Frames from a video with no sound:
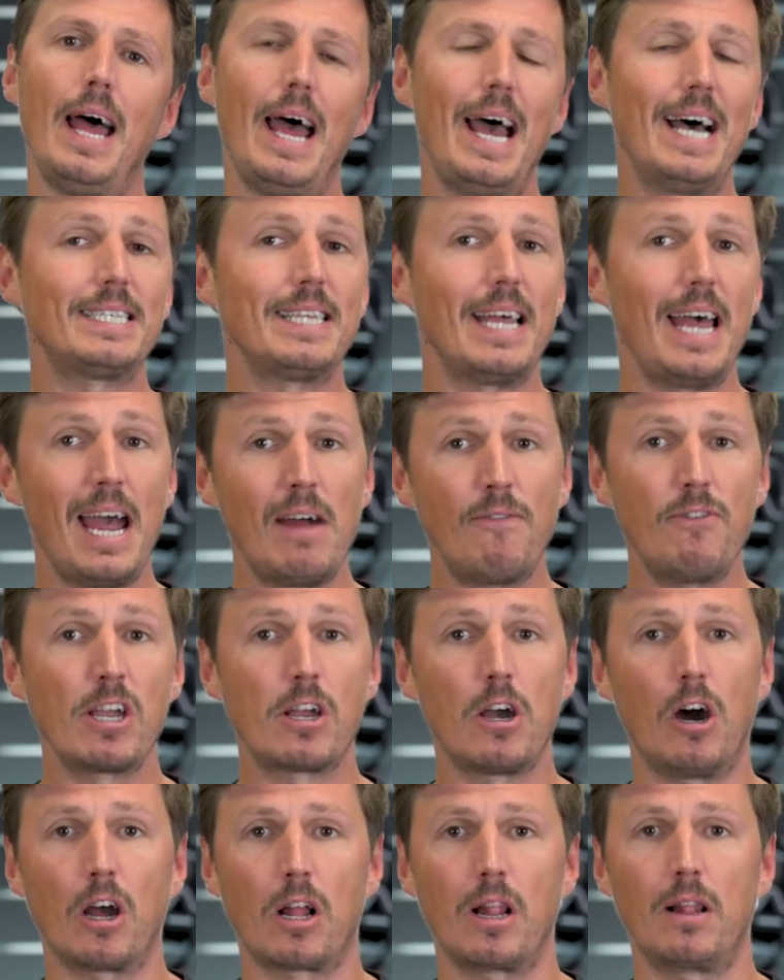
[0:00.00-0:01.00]
As every
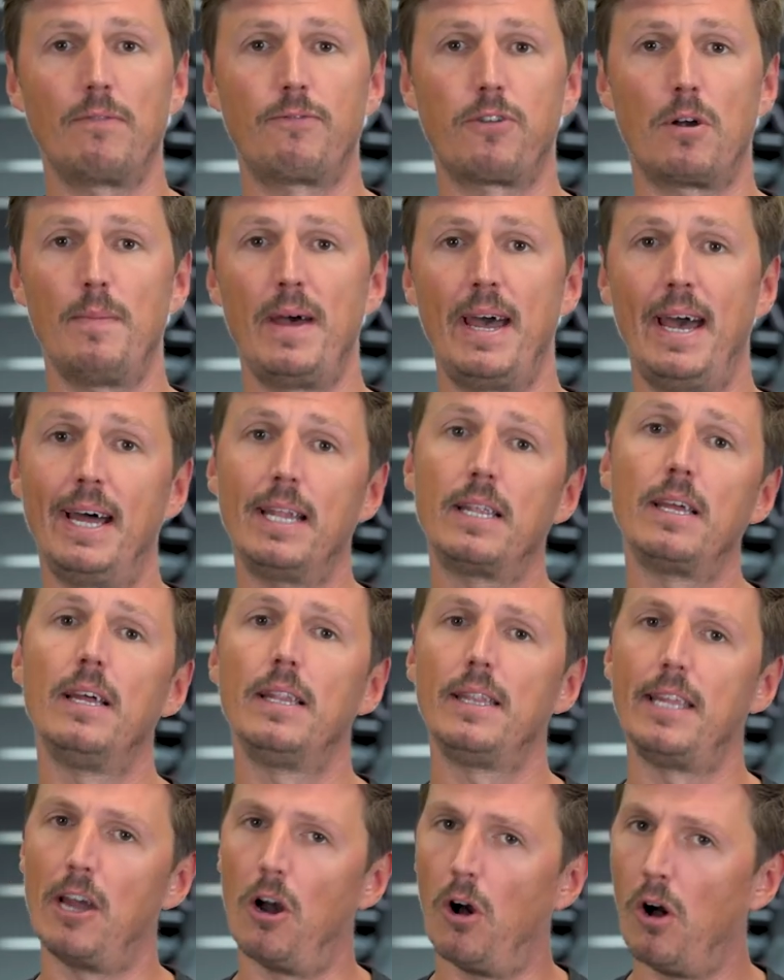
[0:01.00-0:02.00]
goggle from Head,
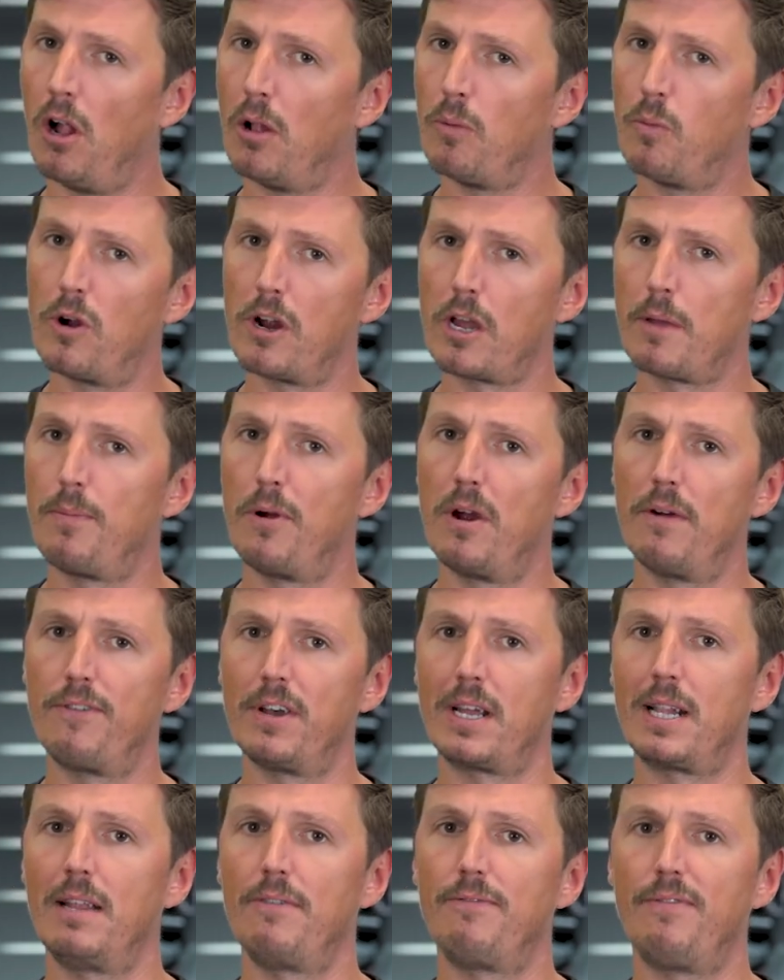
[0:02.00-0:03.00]
they all work perfectly